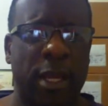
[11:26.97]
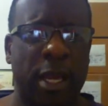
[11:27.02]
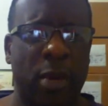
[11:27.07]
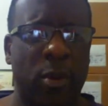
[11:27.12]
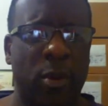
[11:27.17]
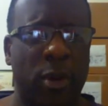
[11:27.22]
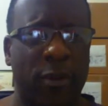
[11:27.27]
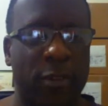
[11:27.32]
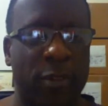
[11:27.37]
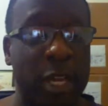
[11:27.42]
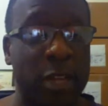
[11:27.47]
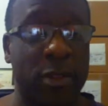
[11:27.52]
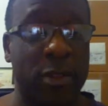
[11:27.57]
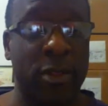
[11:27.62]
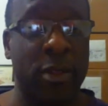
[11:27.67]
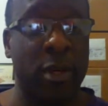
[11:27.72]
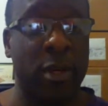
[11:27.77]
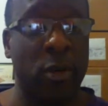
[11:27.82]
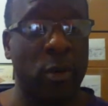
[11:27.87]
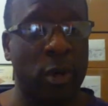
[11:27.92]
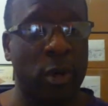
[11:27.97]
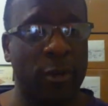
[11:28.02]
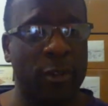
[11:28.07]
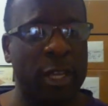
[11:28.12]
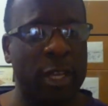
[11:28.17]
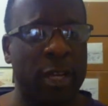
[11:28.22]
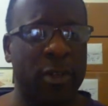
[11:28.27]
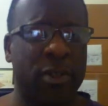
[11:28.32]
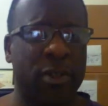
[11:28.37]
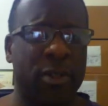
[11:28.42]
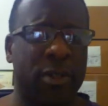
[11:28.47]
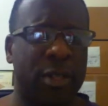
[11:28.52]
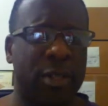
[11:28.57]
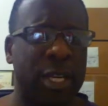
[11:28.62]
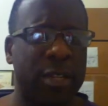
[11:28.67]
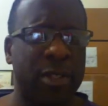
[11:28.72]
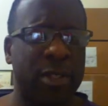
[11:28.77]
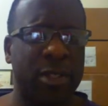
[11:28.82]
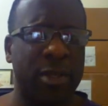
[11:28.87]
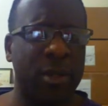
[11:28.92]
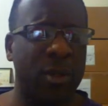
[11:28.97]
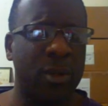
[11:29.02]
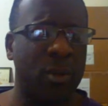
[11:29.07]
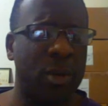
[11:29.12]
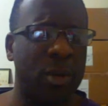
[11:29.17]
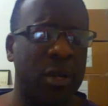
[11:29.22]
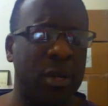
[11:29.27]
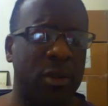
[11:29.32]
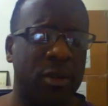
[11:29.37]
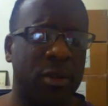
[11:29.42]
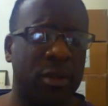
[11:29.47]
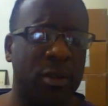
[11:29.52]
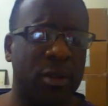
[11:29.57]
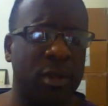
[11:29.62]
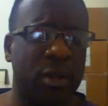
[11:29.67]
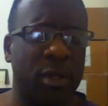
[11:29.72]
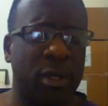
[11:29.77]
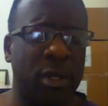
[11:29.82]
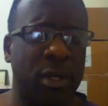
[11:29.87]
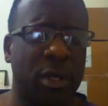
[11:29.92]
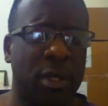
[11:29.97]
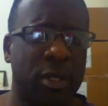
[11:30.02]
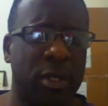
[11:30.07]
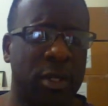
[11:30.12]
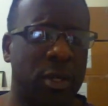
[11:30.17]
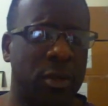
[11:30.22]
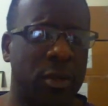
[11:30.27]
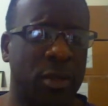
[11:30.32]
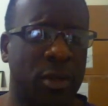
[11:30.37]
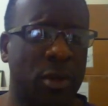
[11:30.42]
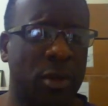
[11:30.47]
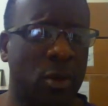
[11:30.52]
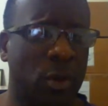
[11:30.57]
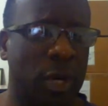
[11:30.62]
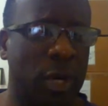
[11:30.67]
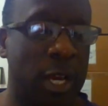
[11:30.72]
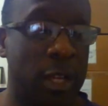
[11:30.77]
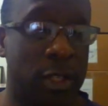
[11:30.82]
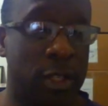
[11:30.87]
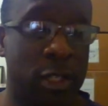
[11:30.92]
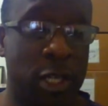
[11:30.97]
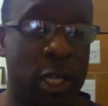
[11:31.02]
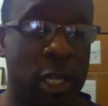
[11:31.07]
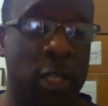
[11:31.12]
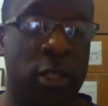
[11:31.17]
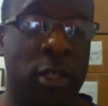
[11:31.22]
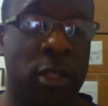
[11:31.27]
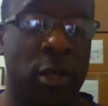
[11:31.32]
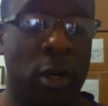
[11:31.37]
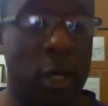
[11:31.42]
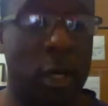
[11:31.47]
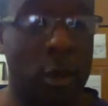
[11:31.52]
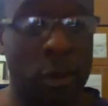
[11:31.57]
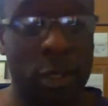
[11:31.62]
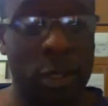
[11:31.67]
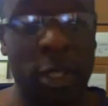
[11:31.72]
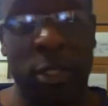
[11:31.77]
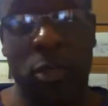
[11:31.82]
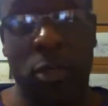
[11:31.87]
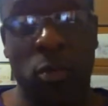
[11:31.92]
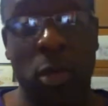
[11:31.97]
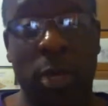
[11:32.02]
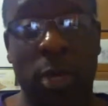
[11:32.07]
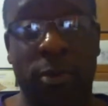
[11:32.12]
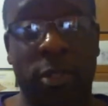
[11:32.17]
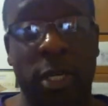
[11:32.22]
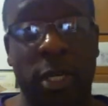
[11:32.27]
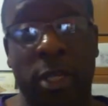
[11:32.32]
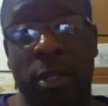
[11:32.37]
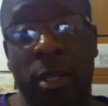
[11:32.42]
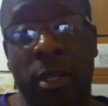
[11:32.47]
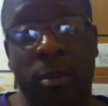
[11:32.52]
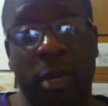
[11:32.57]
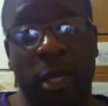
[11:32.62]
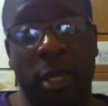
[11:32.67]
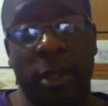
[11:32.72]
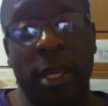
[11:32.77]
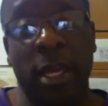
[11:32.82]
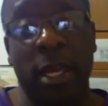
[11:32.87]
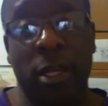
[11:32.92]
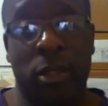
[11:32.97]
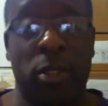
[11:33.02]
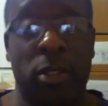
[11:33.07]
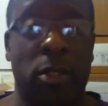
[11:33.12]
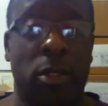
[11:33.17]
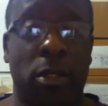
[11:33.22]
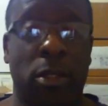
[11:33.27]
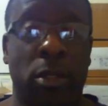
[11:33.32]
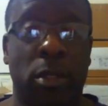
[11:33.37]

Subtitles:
I wonder if that's still around. 'Cause years ago when I checked the Autodesk website, they made that.